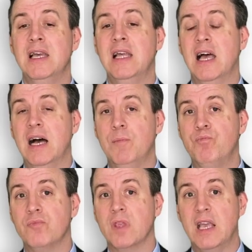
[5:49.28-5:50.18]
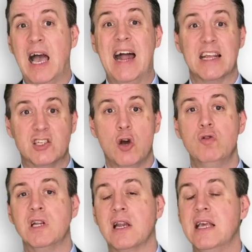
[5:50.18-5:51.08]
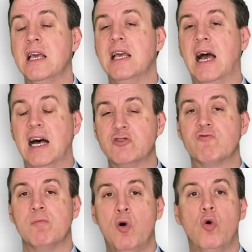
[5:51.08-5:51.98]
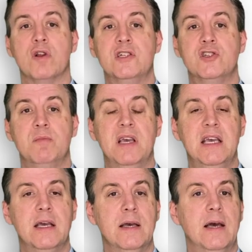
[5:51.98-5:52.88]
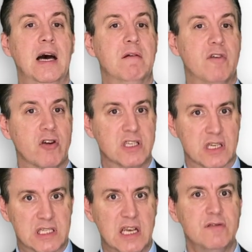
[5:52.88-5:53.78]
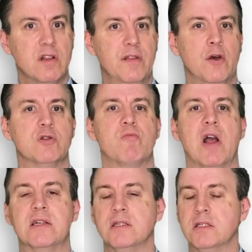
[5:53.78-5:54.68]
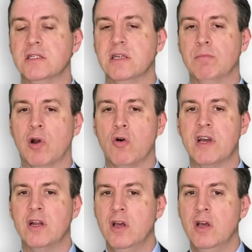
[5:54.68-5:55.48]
anecdotally, has reported to be very successful in those practices that employ it.